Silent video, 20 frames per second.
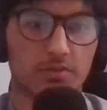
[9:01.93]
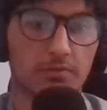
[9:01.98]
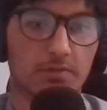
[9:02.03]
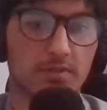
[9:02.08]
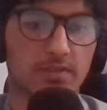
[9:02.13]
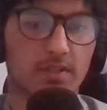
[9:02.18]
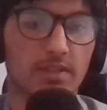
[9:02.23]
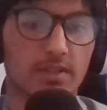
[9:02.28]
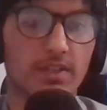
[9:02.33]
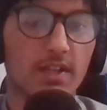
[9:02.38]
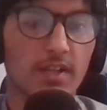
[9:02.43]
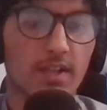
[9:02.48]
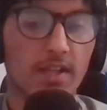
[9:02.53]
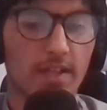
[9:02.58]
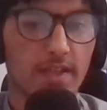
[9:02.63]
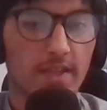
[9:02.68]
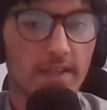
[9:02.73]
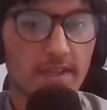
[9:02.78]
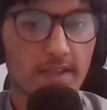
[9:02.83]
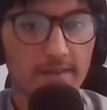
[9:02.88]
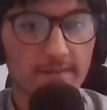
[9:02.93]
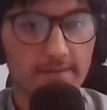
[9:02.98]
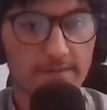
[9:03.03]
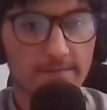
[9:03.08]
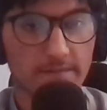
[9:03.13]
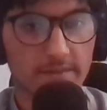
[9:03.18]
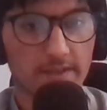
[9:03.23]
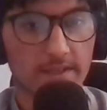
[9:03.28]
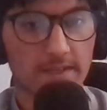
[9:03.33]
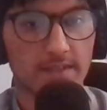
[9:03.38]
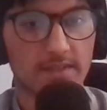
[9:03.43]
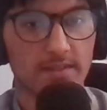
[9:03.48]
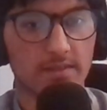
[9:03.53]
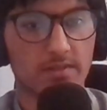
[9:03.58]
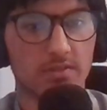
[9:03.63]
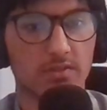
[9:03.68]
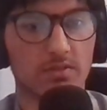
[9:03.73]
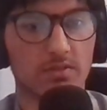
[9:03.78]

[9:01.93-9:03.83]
So we can say if int